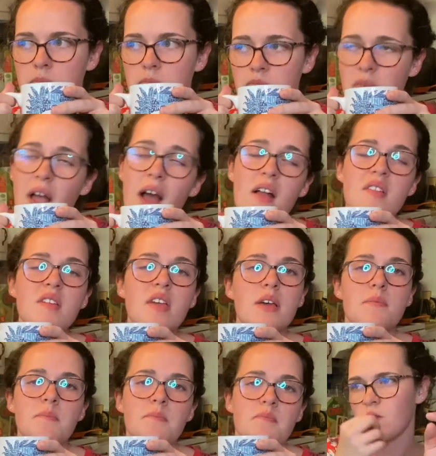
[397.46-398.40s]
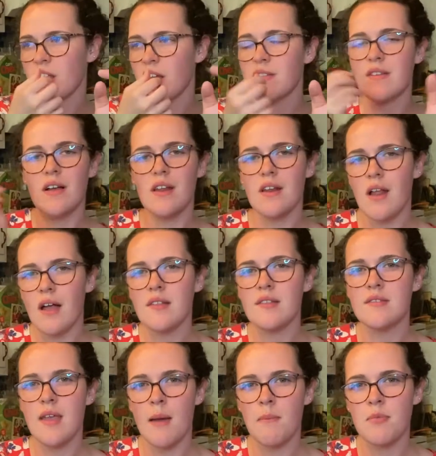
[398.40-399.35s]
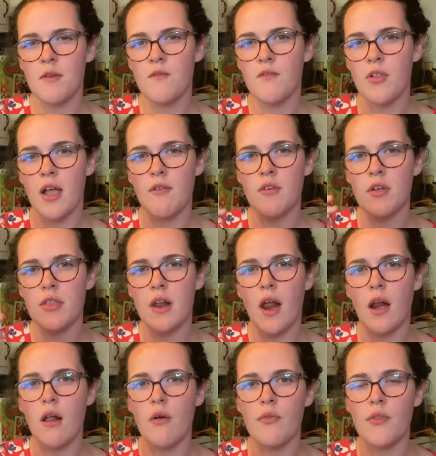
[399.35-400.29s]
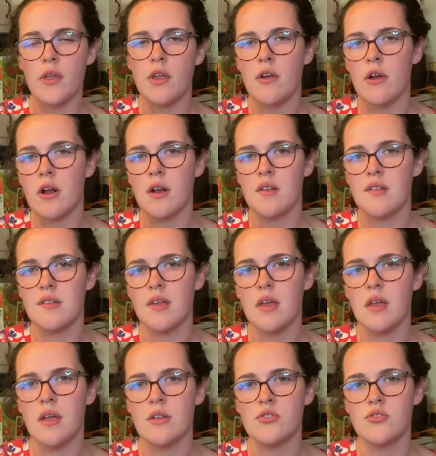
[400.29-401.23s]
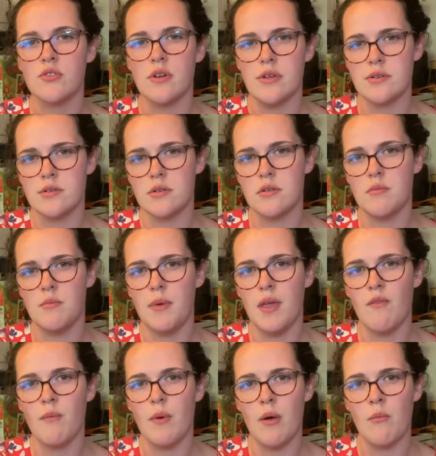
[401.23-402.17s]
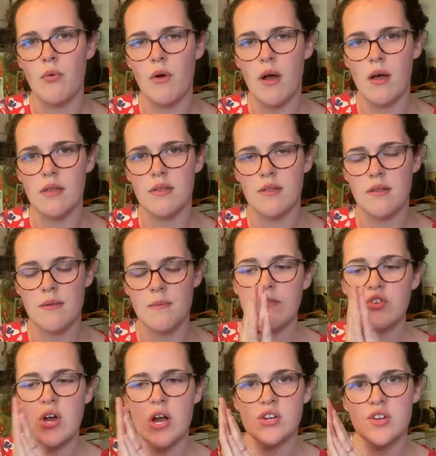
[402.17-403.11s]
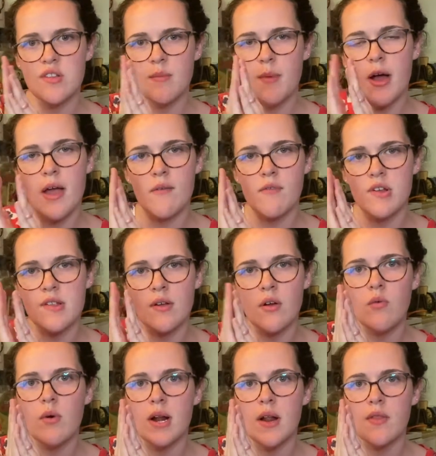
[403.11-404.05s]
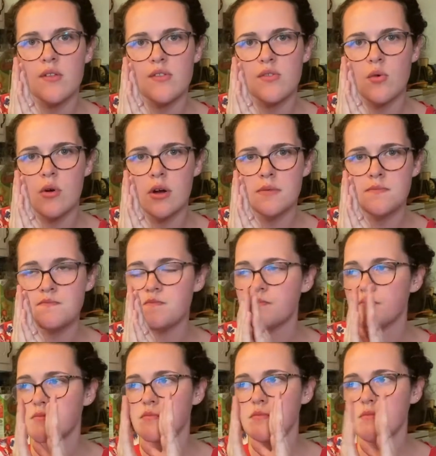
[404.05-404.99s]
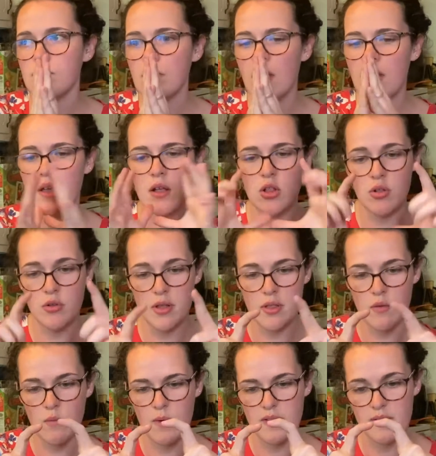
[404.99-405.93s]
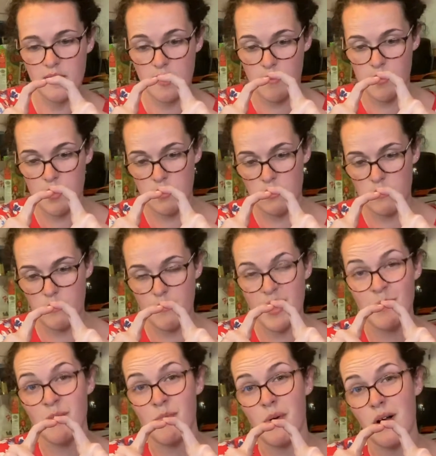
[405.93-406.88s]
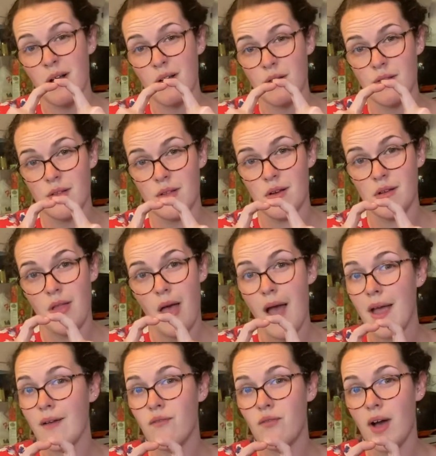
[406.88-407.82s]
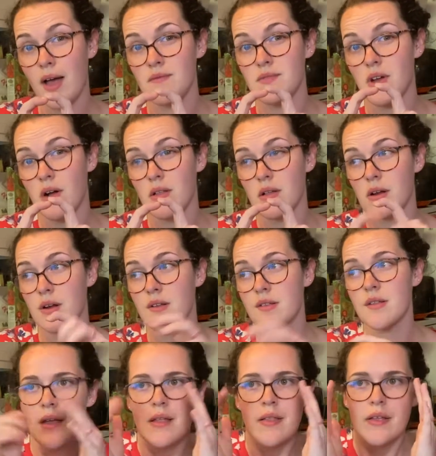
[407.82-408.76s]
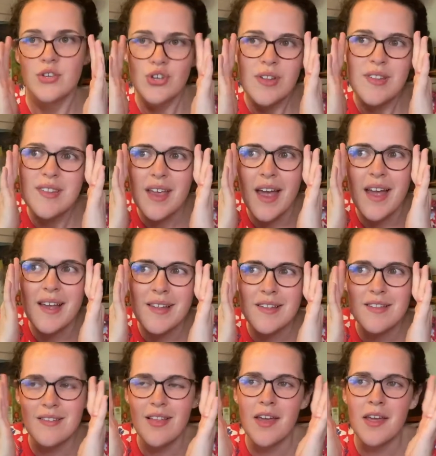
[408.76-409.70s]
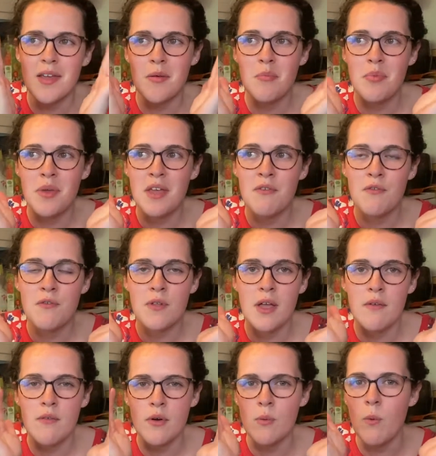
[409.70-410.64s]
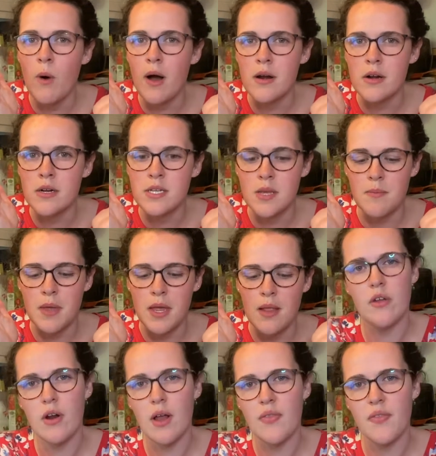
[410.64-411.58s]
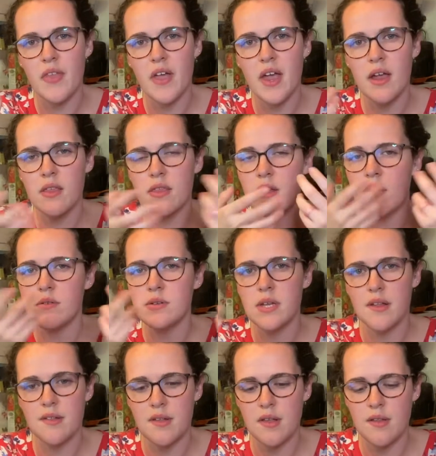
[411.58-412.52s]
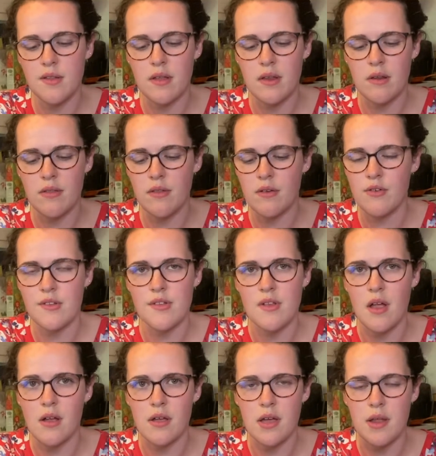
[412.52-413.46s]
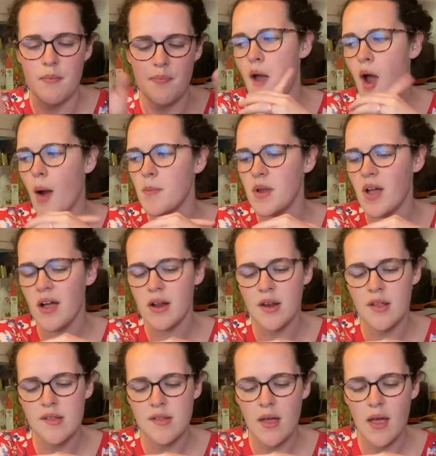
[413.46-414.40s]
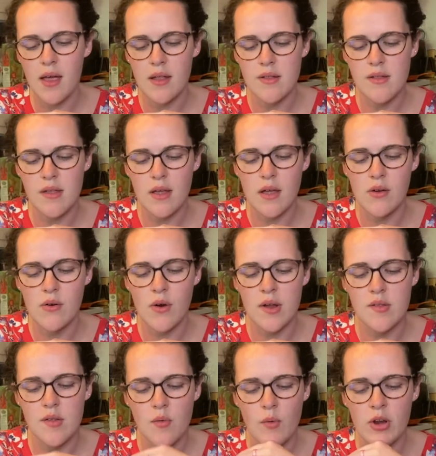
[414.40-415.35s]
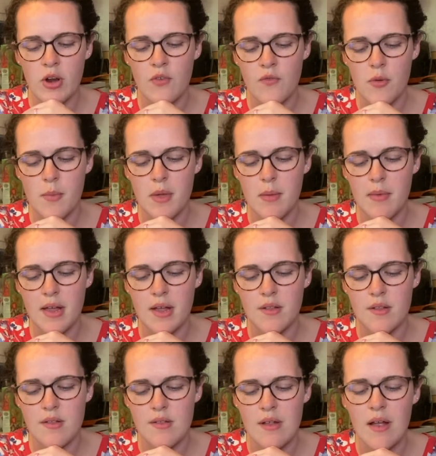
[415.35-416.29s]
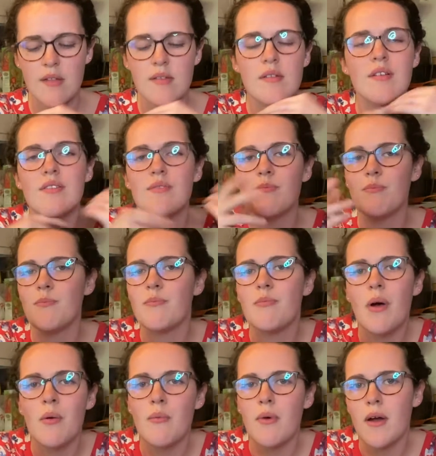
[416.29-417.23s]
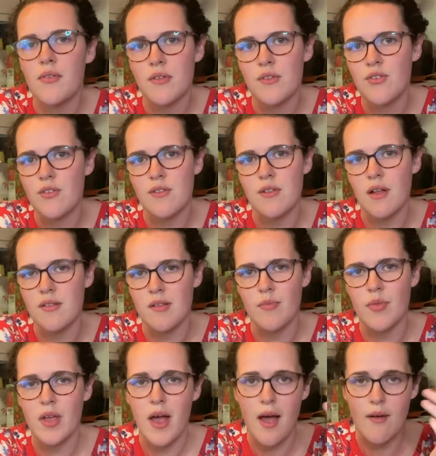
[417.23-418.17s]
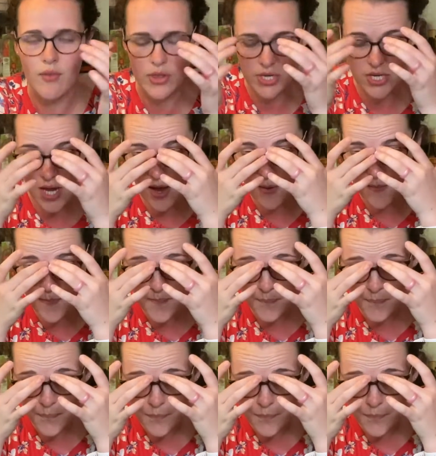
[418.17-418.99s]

Yeah, it's good. It's got a nice depth of flavor that I don't think you're gonna see in traditional beef bone broths. I tried just about every single one at the store, including the ones that come in a little baby box that are like $5. And they just taste like a beef flavored water to me. They're not thick, they don't taste seasoned, they're just not good. I'm not gonna say it's like a crazy winner for me because bone broth is just not something I have all the time.